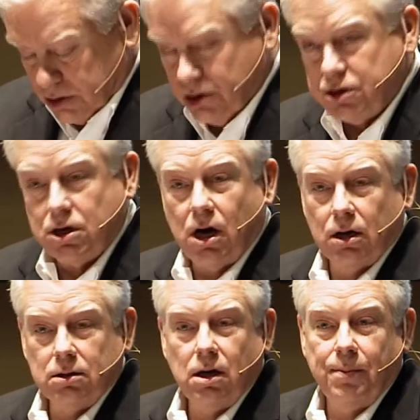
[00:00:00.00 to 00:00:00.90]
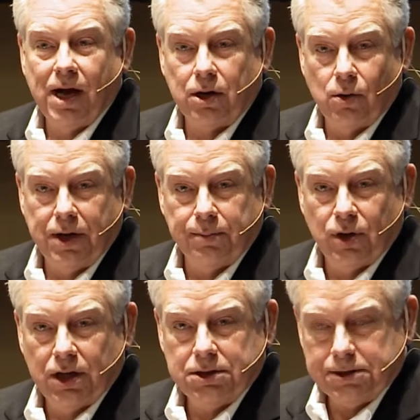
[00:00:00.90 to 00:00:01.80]
to start a
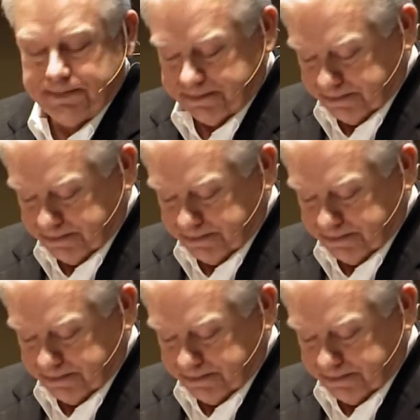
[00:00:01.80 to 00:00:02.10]
micro-enterprise.